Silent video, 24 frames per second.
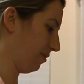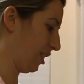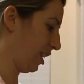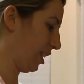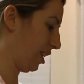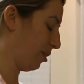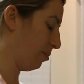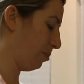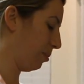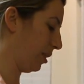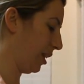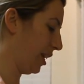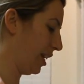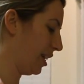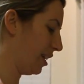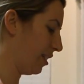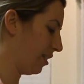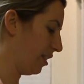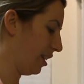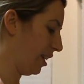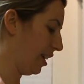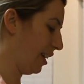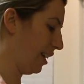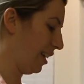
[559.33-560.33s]
on a plate.
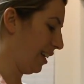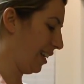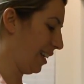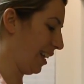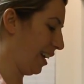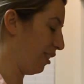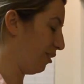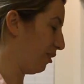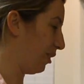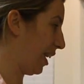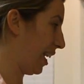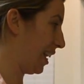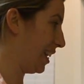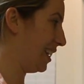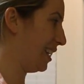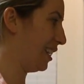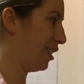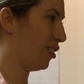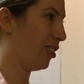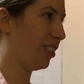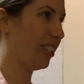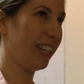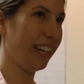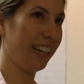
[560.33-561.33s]
Now, I
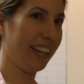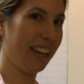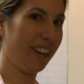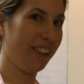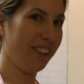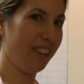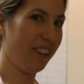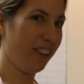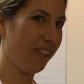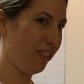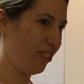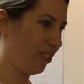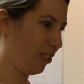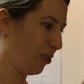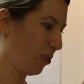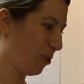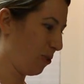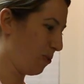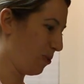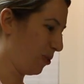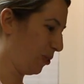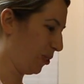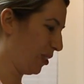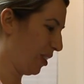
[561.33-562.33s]
did just take it out of the oven,
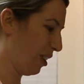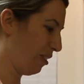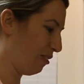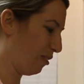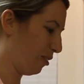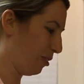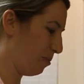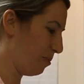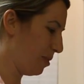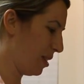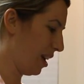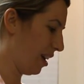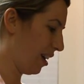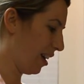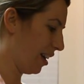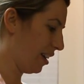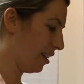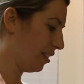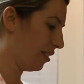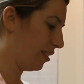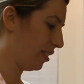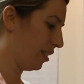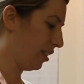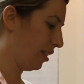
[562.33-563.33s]
so it will definitely be
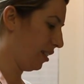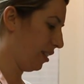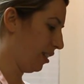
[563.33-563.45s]
hot,